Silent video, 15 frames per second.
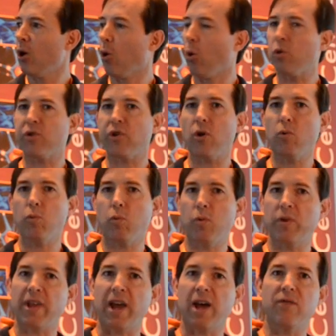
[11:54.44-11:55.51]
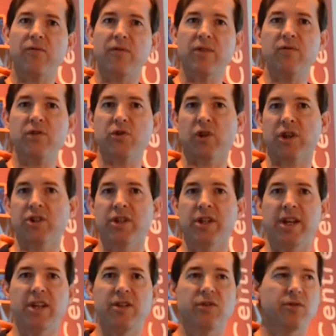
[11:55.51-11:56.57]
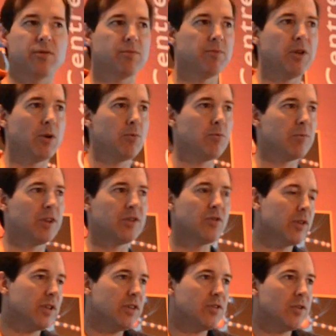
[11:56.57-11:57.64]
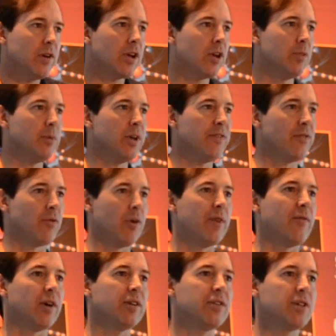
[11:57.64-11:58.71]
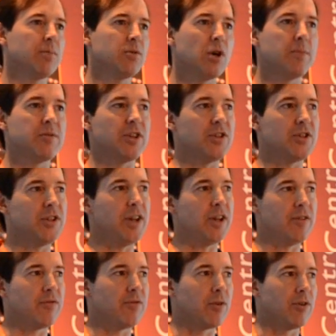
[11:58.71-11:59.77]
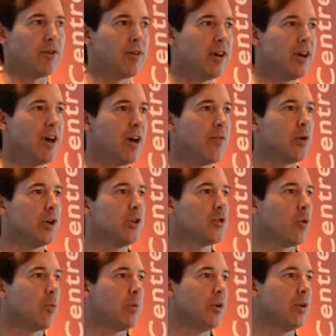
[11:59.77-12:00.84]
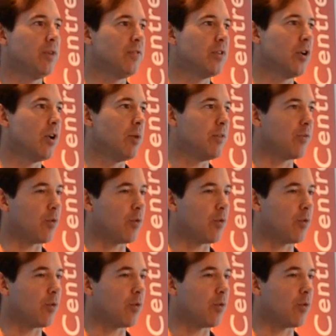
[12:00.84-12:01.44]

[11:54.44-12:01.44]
Also, when they have infrastructure needs, it's not necessarily going to be forever. Sometimes they just need it for a very short period of time.